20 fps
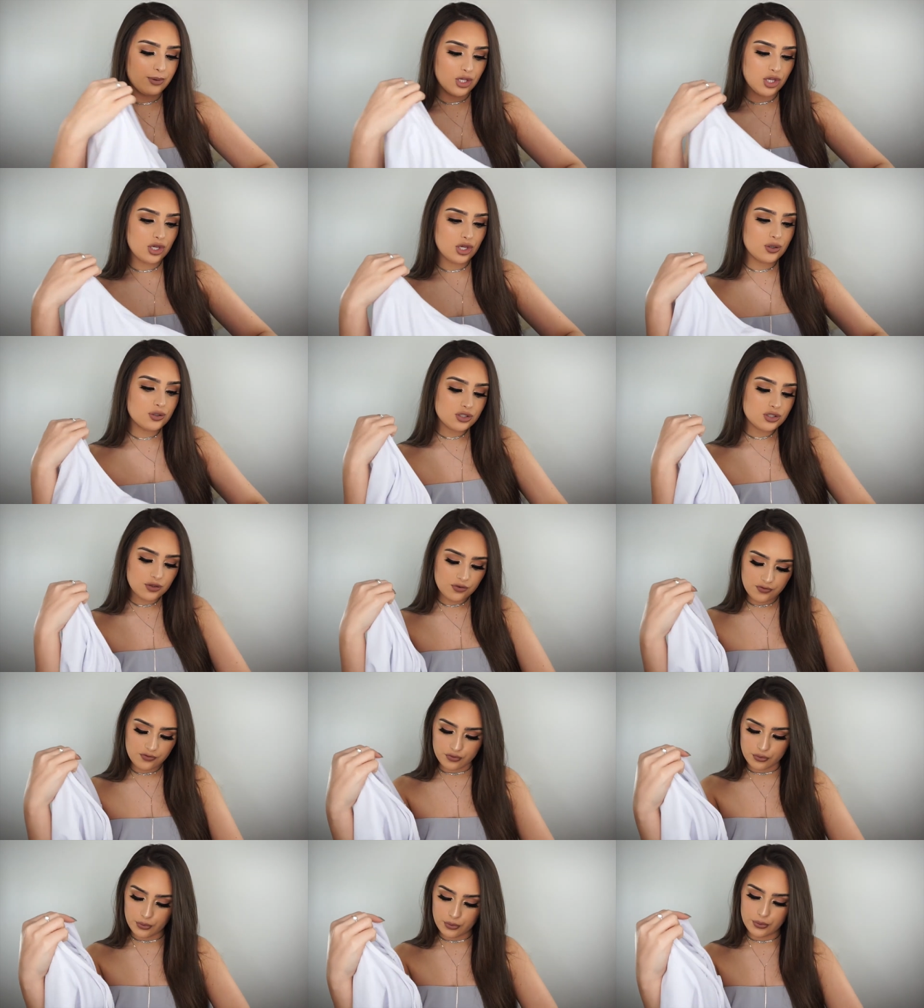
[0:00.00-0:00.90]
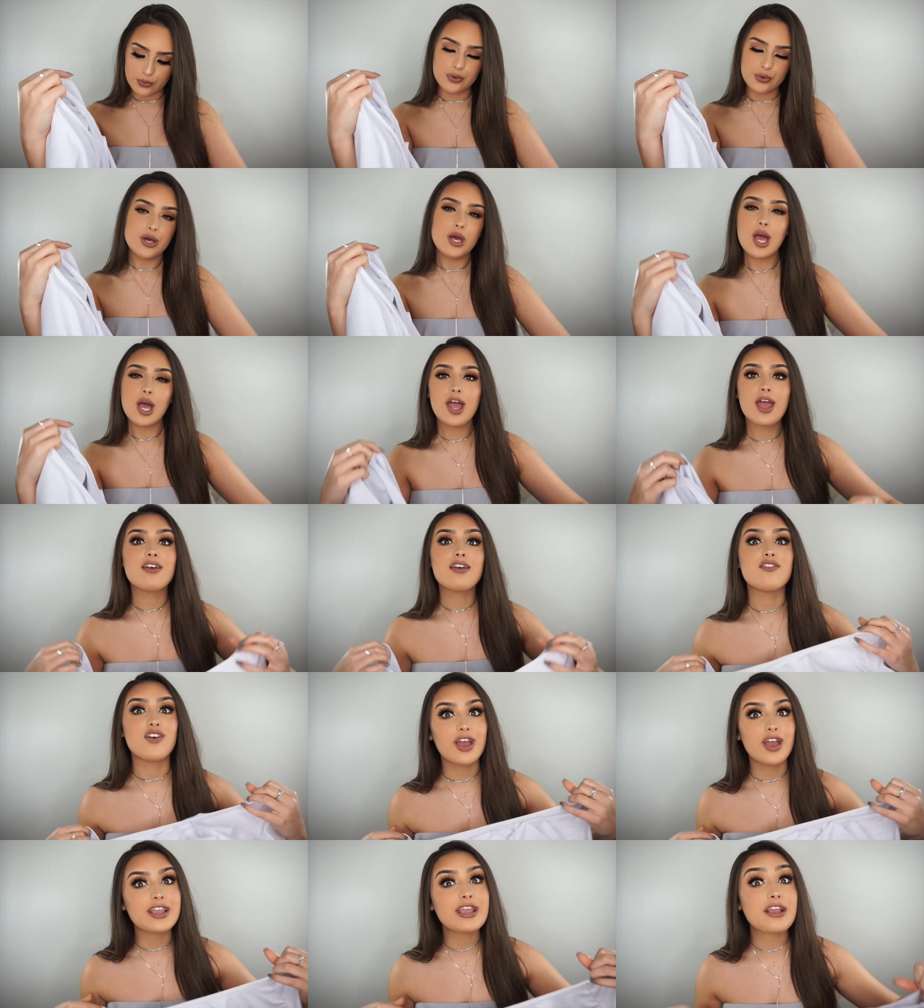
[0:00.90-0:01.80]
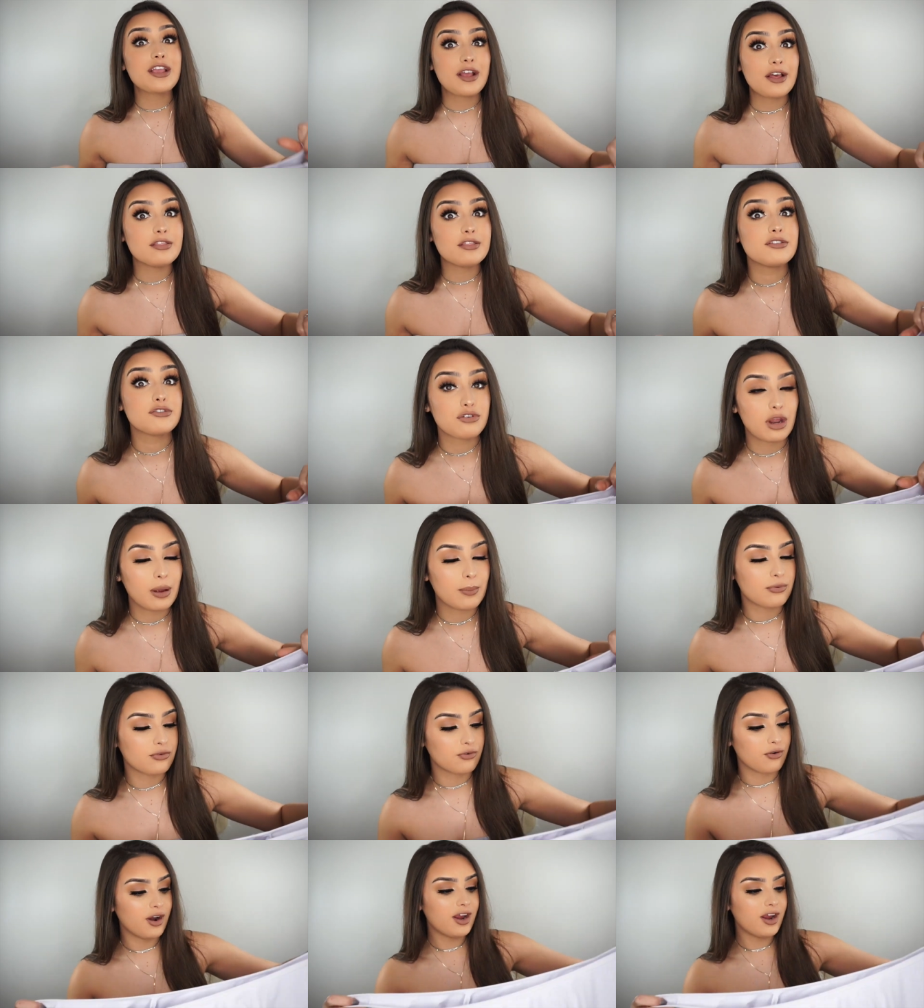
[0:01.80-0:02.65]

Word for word: beautiful, if I can get the straps